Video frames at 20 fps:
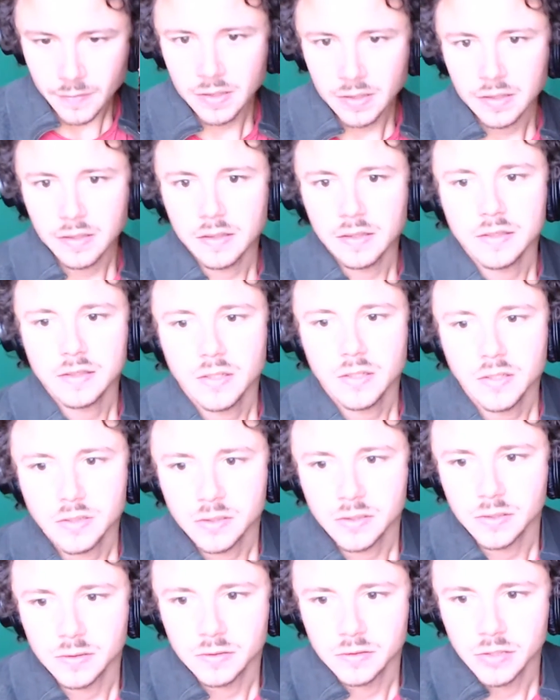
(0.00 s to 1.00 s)
Let's
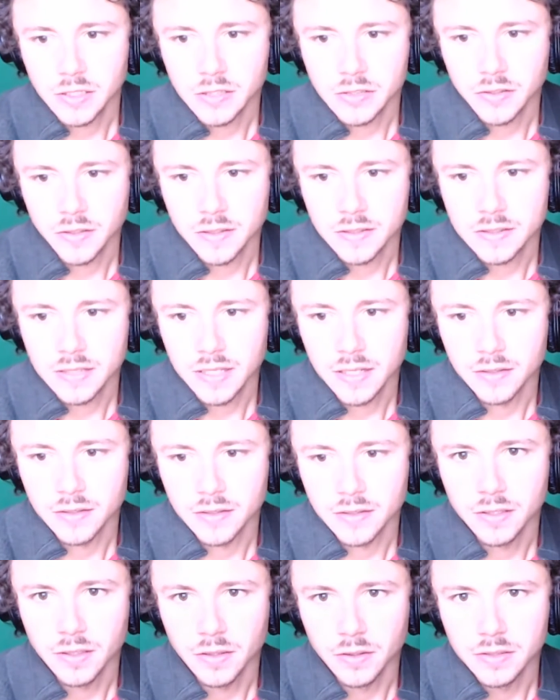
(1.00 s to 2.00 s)
also change on the sound too,